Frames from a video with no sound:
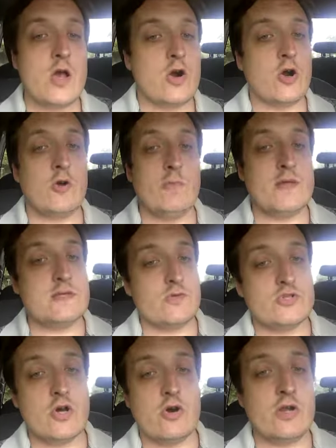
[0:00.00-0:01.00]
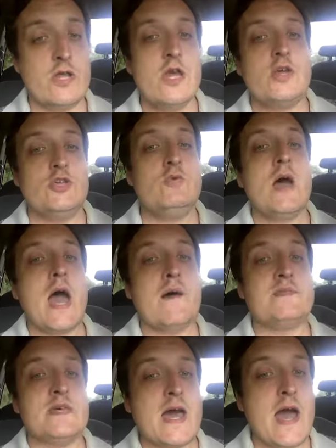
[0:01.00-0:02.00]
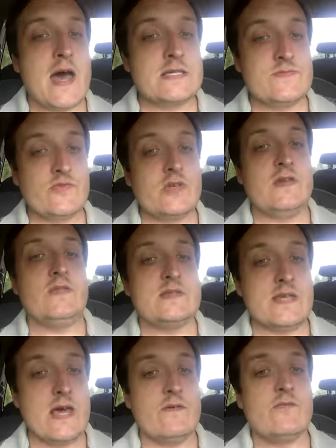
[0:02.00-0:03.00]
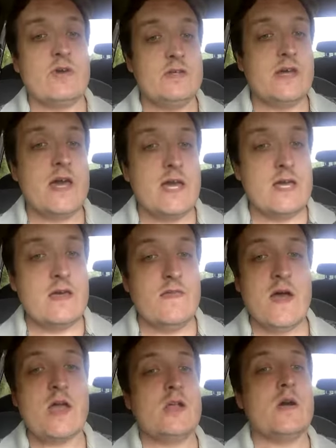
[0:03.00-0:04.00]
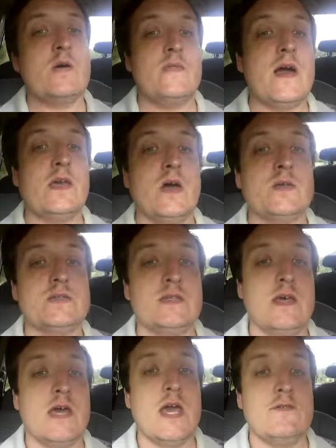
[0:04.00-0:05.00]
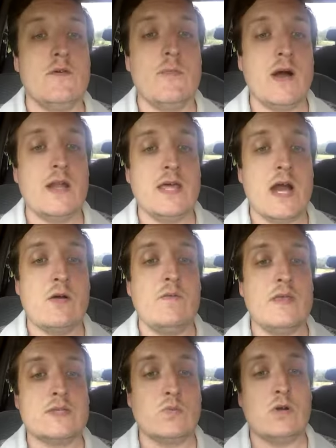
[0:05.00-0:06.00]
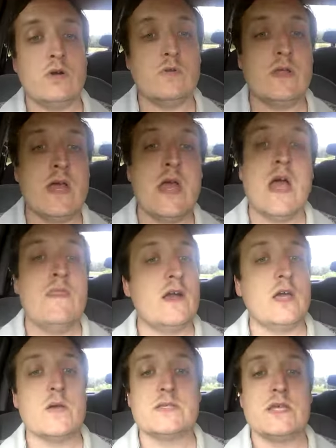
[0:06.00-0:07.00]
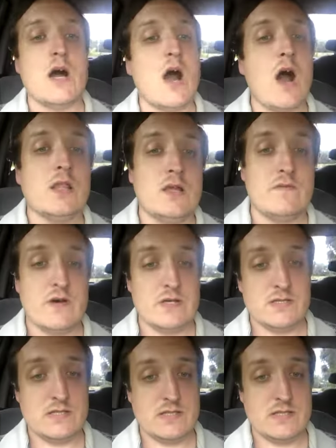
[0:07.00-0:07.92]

are mental retarded, you have to ask forgiveness every day. That, go, that goes to everybody out in this world. That goes to all of us.